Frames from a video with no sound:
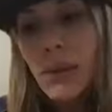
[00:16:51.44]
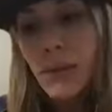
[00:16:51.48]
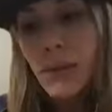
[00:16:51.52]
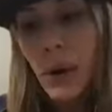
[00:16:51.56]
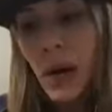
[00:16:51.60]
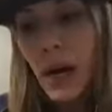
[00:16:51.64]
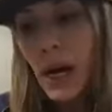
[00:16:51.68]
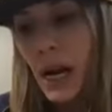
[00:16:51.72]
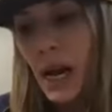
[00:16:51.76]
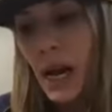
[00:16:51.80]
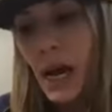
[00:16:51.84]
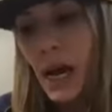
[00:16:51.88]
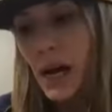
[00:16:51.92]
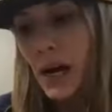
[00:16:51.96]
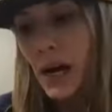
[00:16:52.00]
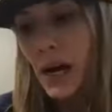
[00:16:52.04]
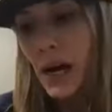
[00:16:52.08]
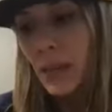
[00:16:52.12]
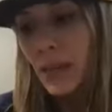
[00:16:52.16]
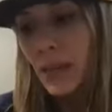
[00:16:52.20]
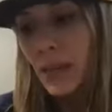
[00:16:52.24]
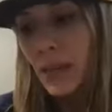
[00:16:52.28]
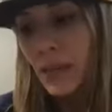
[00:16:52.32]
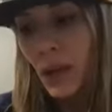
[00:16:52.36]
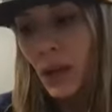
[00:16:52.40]
But,
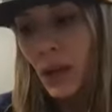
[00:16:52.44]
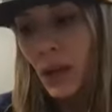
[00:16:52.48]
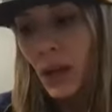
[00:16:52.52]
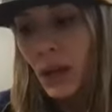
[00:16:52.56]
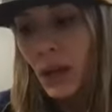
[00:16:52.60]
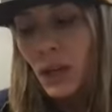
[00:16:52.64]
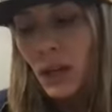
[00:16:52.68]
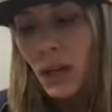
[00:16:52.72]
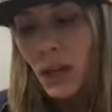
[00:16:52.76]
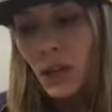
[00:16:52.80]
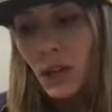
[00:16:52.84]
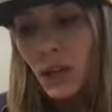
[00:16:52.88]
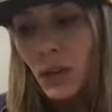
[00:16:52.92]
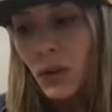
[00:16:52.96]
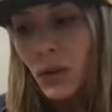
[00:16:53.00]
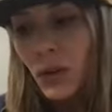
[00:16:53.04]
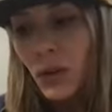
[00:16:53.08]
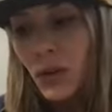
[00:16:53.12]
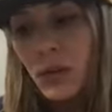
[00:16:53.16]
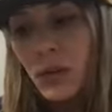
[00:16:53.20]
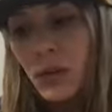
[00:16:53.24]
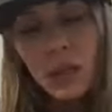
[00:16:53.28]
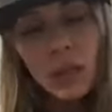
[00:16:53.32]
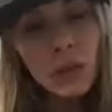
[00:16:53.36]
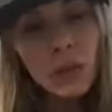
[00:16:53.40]

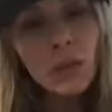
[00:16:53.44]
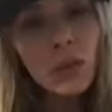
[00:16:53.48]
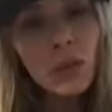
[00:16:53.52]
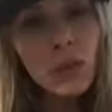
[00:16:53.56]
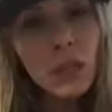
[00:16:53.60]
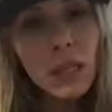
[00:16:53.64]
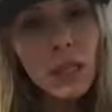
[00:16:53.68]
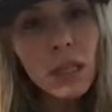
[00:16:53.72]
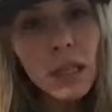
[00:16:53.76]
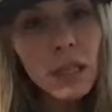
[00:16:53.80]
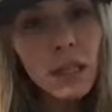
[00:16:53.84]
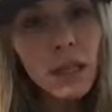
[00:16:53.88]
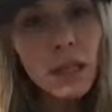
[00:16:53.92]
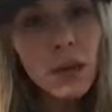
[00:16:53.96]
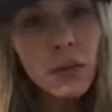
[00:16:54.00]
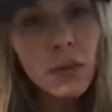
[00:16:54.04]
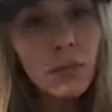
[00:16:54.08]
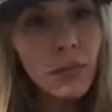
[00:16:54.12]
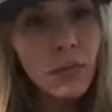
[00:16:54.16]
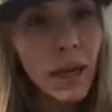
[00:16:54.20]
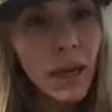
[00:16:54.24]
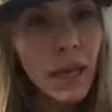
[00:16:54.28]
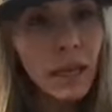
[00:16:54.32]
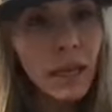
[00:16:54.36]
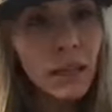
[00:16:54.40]
those are
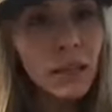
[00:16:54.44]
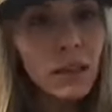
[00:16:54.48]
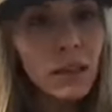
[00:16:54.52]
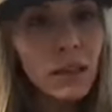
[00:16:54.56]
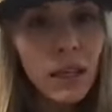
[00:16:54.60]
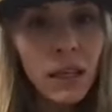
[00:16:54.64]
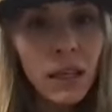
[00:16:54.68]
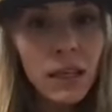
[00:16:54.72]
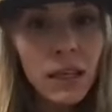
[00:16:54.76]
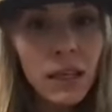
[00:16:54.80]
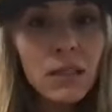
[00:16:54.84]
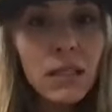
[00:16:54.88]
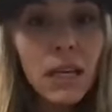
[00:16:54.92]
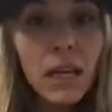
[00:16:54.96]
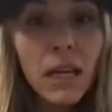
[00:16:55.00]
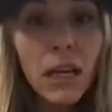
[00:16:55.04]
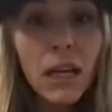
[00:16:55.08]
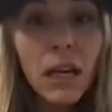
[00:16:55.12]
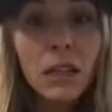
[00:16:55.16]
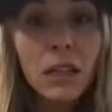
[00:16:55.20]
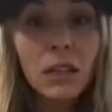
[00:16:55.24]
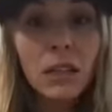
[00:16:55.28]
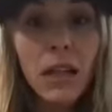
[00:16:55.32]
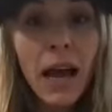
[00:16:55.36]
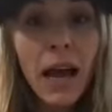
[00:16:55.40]
the main things, like
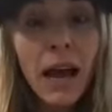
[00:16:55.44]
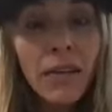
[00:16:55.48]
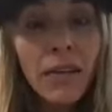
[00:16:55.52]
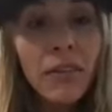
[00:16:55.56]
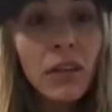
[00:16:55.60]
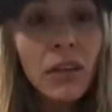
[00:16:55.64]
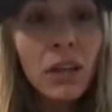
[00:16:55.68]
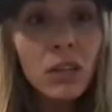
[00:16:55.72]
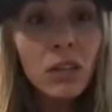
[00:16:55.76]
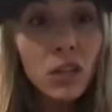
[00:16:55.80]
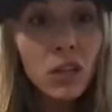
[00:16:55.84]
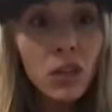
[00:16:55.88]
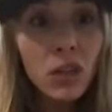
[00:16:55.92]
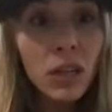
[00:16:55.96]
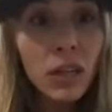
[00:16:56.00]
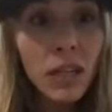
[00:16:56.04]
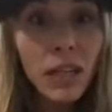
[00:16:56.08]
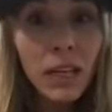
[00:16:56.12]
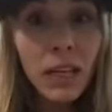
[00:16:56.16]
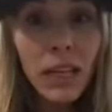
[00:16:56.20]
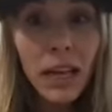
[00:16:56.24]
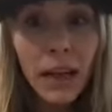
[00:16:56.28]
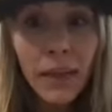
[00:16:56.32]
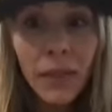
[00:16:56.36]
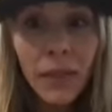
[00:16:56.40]
having a
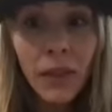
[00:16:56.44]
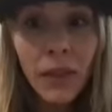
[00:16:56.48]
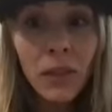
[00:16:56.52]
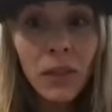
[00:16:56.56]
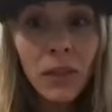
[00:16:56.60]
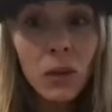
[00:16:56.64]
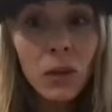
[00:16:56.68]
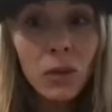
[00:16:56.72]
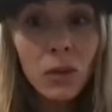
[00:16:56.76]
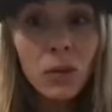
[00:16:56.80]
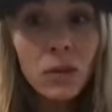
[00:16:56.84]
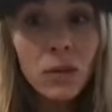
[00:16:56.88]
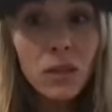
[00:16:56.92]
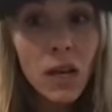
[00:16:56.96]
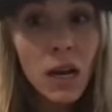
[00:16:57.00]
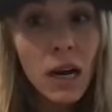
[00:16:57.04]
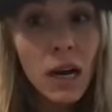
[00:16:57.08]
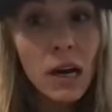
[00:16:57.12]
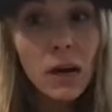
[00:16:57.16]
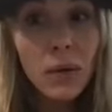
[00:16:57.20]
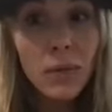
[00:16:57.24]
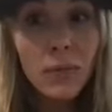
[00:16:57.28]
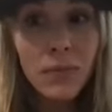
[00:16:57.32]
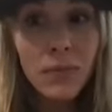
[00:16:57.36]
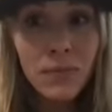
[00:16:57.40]
tourniquet and then those,
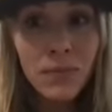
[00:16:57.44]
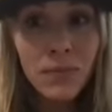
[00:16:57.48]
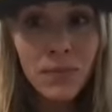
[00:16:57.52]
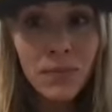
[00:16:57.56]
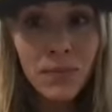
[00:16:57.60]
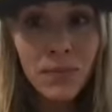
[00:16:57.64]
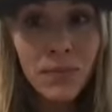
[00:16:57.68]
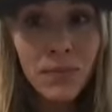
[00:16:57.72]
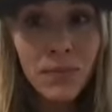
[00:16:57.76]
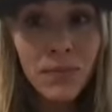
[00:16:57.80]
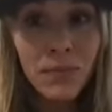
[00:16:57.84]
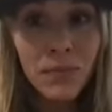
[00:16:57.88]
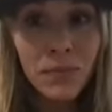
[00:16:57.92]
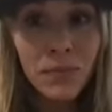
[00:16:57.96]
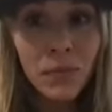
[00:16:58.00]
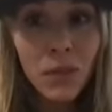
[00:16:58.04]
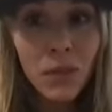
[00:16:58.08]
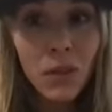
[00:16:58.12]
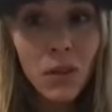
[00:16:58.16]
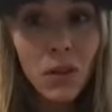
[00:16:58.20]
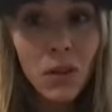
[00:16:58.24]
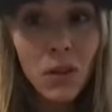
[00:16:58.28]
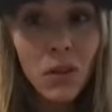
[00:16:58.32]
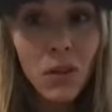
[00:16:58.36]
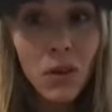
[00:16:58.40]

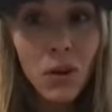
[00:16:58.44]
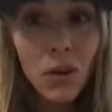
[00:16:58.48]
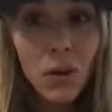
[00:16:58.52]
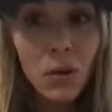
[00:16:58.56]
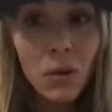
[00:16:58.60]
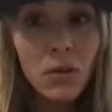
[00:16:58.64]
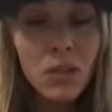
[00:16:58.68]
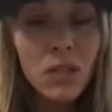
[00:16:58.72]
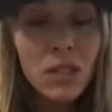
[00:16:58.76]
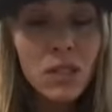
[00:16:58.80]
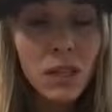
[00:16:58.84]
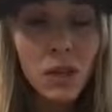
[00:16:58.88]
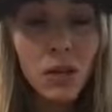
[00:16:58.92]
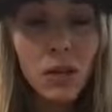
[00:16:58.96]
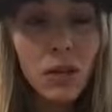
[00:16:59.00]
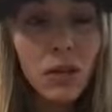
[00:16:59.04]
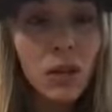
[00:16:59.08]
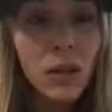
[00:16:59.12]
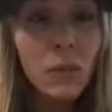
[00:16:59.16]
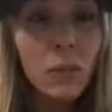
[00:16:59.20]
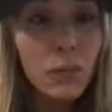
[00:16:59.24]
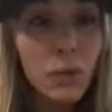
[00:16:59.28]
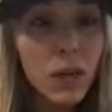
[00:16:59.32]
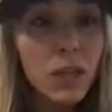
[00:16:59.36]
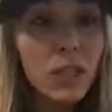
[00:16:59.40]
those sterile
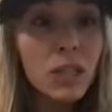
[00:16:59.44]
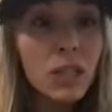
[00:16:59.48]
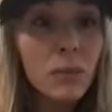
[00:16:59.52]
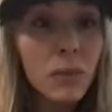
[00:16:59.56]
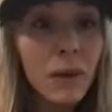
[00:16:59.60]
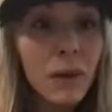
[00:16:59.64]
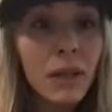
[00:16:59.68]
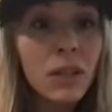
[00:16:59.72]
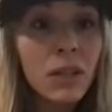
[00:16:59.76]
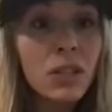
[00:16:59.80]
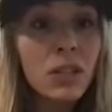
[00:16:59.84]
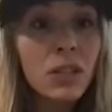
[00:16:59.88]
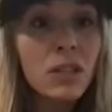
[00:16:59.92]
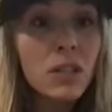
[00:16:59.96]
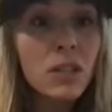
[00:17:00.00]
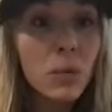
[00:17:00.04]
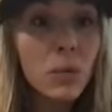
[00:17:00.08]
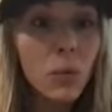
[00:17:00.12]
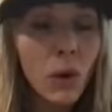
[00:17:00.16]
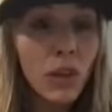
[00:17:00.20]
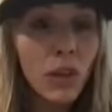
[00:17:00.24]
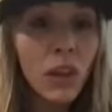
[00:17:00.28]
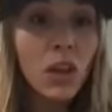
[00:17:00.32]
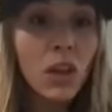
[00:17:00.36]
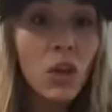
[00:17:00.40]
compression bandages, the
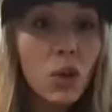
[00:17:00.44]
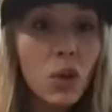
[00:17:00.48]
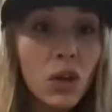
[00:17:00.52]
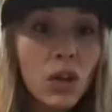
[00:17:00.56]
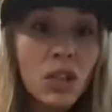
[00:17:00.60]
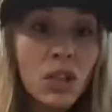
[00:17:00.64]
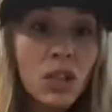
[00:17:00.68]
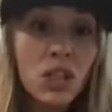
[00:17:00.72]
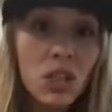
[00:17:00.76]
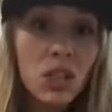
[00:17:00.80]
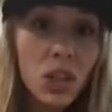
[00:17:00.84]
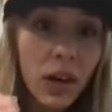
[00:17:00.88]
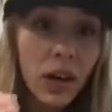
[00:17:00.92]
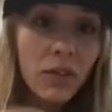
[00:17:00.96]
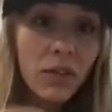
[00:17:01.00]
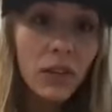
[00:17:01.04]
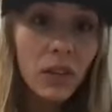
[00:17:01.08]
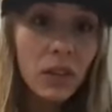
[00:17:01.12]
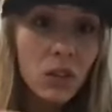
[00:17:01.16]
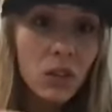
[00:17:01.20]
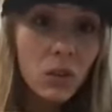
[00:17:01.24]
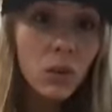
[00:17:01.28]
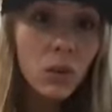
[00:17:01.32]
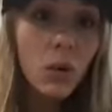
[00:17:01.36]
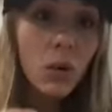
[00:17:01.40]
one that you can shove
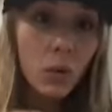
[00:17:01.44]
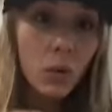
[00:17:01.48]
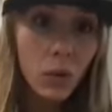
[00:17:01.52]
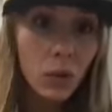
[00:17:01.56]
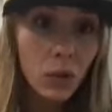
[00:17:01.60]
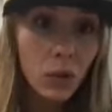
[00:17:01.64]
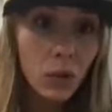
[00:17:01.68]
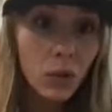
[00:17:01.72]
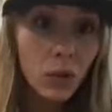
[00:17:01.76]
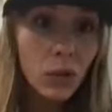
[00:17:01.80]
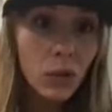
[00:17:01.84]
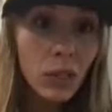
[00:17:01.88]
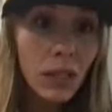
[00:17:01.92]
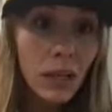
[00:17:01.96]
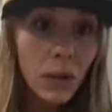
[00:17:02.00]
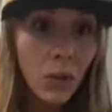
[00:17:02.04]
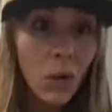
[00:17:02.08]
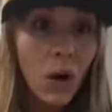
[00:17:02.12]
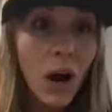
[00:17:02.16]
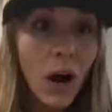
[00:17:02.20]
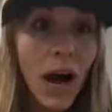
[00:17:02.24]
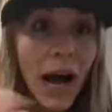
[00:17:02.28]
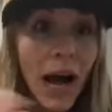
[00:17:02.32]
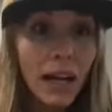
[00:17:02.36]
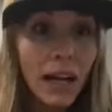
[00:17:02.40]
into a wound that
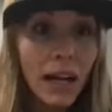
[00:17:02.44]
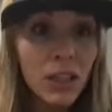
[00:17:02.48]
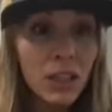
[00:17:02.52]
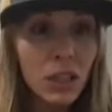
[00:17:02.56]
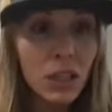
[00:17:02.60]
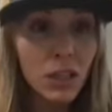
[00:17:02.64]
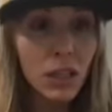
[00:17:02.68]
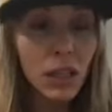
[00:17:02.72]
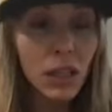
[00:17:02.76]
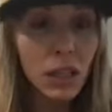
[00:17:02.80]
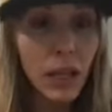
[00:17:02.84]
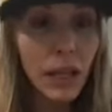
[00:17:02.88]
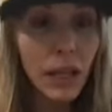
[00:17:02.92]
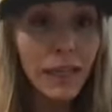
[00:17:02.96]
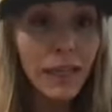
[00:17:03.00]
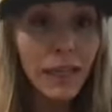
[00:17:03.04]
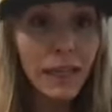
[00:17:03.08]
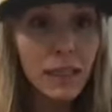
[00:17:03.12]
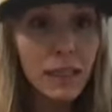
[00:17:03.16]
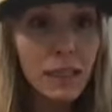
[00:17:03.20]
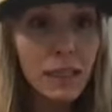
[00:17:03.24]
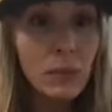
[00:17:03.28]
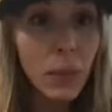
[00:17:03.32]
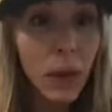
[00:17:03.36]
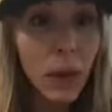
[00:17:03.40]
will actually like
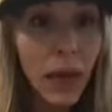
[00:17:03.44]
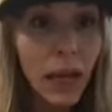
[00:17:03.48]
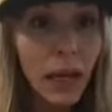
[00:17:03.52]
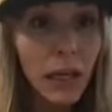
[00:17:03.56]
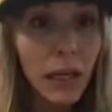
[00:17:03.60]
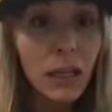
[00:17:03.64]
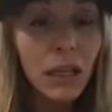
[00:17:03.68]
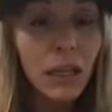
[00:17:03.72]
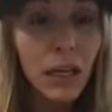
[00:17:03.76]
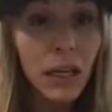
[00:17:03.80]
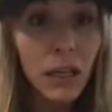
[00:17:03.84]
expand